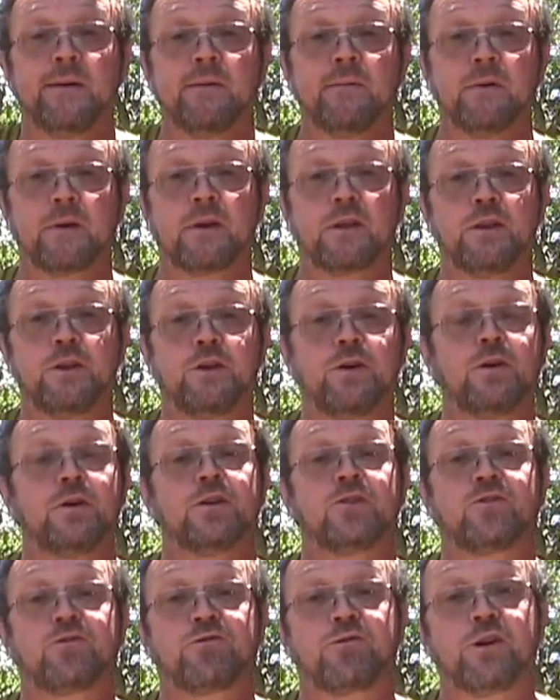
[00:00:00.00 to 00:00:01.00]
what can you do?
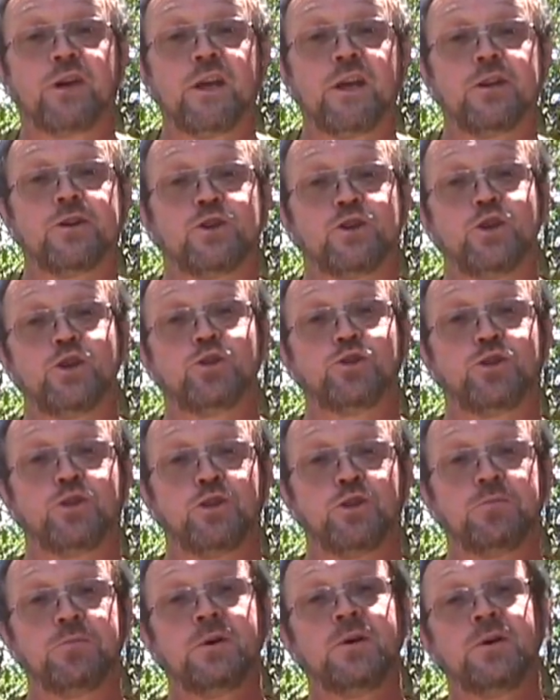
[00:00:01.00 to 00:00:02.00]
It's free, it's
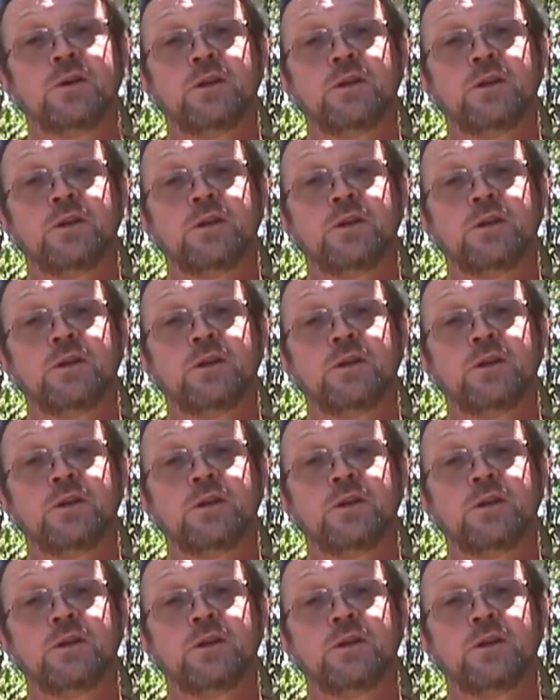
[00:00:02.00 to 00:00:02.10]
YouTube.